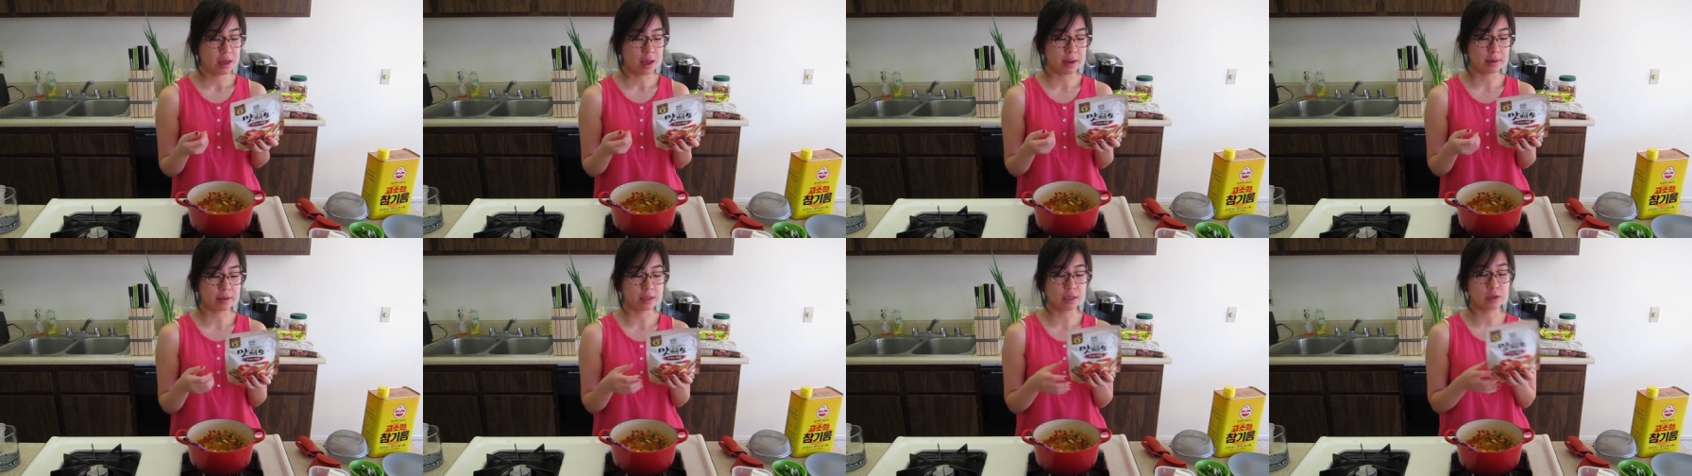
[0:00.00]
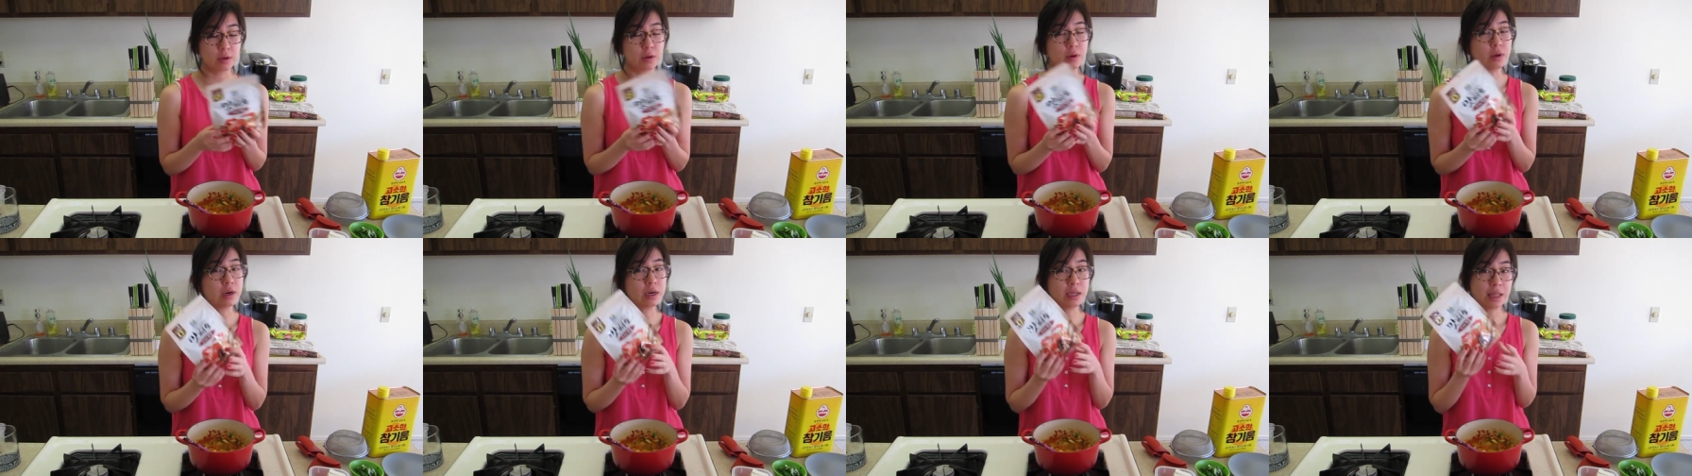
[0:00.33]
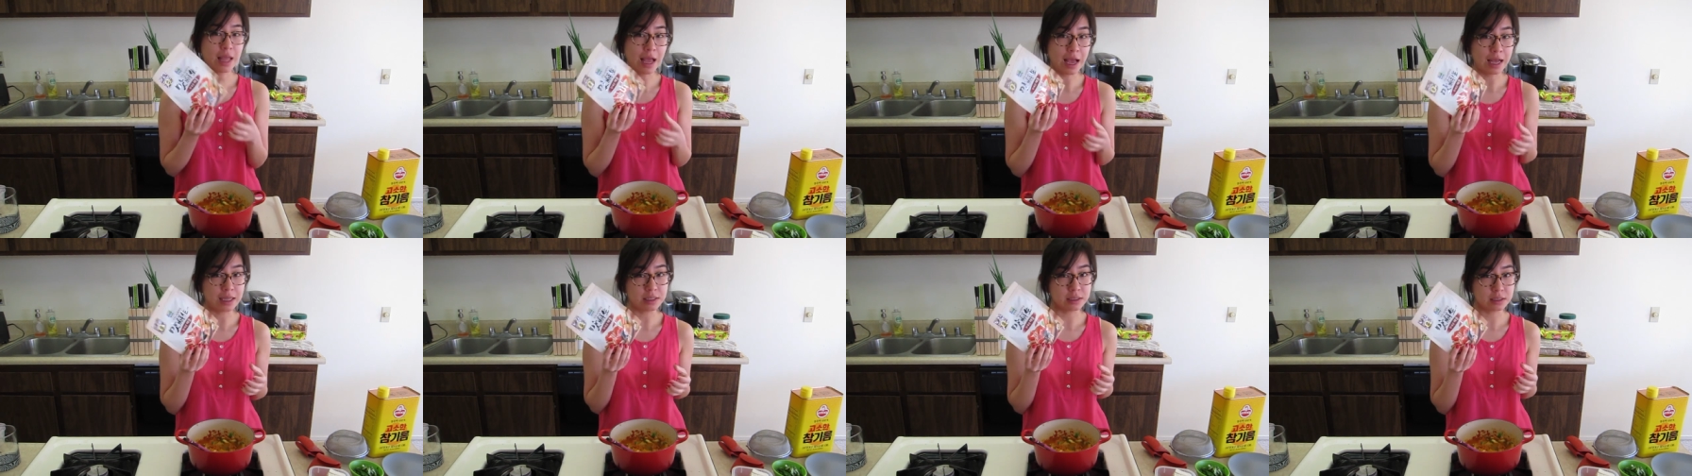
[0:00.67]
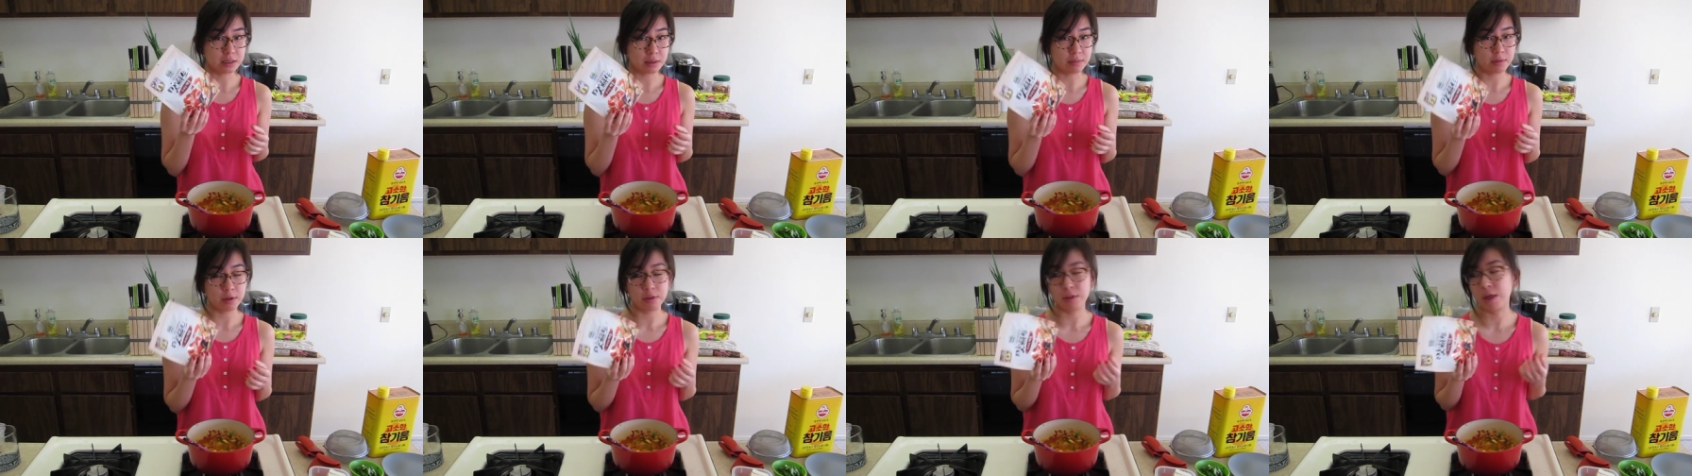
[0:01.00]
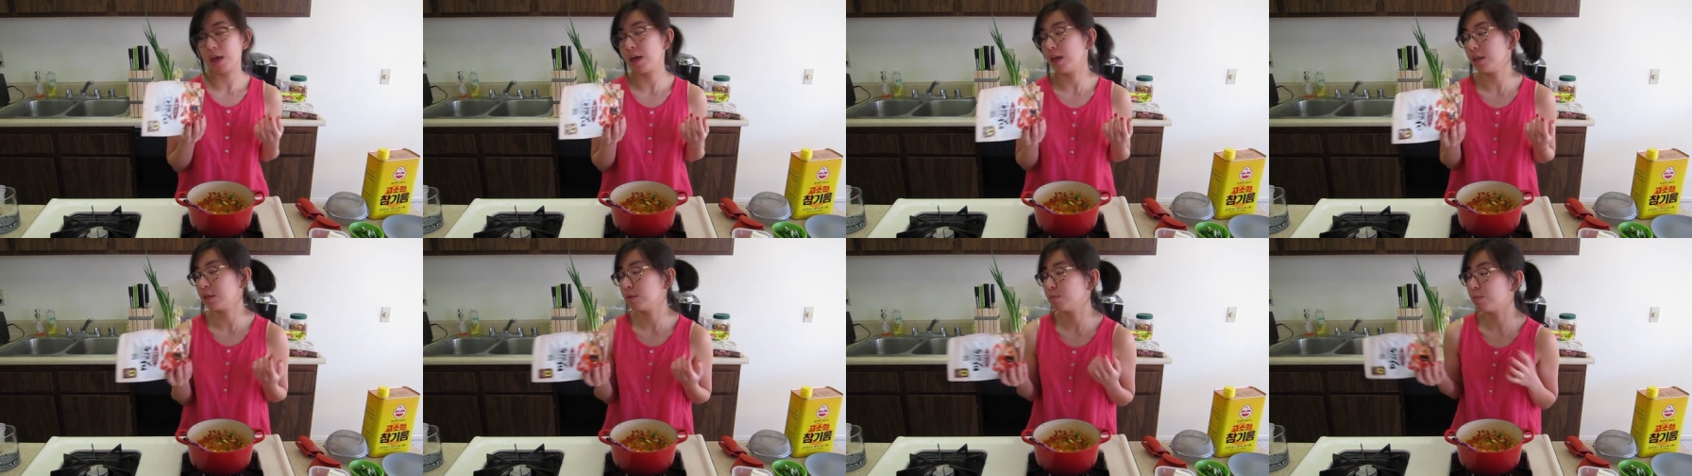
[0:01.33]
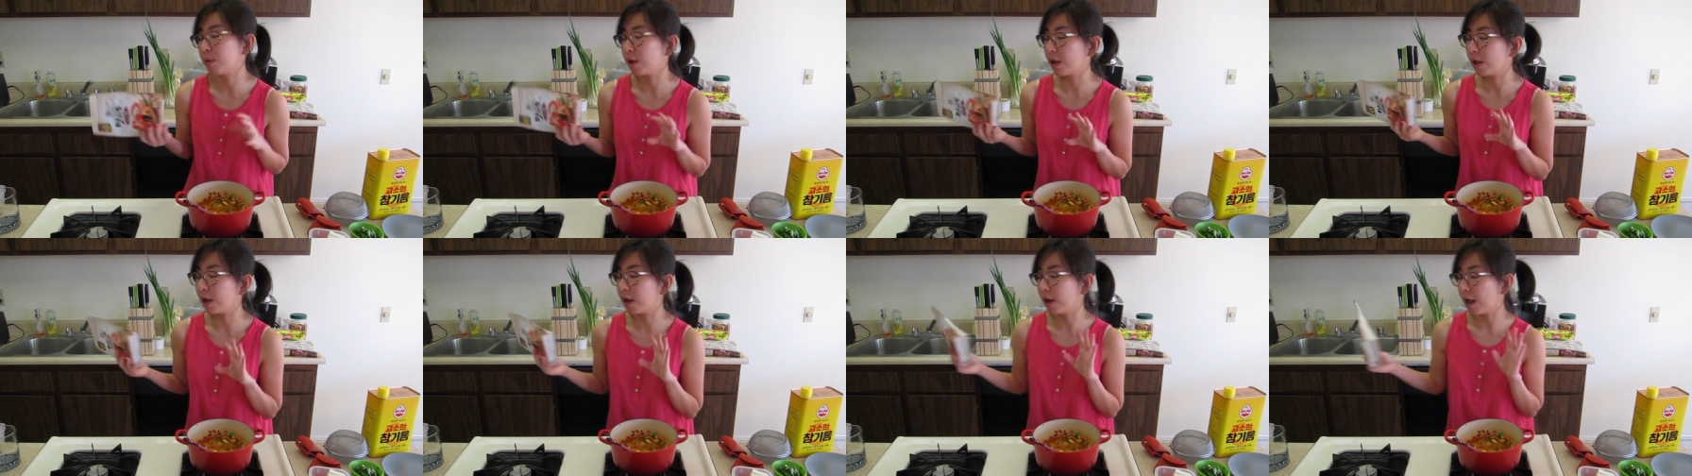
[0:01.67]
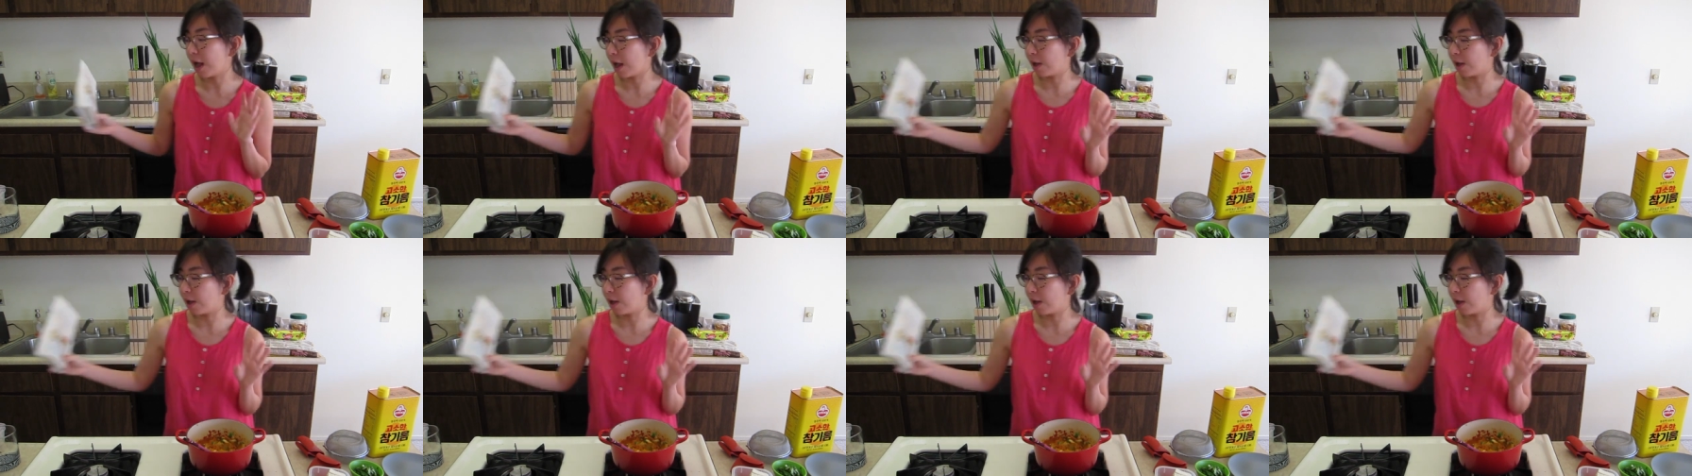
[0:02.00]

I'm gonna go ahead and add some of this, but